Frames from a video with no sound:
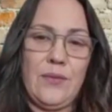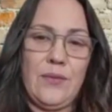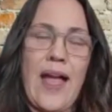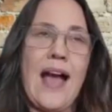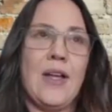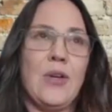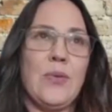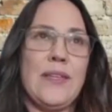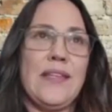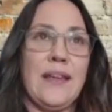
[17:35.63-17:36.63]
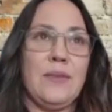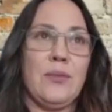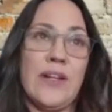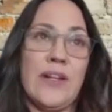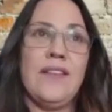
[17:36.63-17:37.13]
how do we get
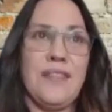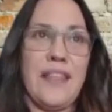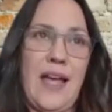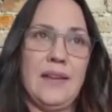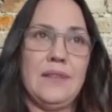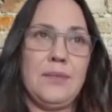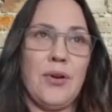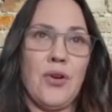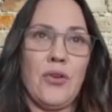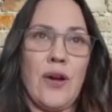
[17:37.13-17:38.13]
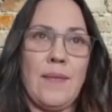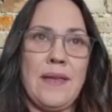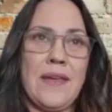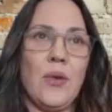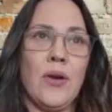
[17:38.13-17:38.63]
rid of that
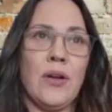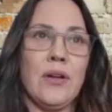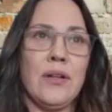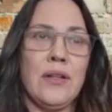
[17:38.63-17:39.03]
programming, or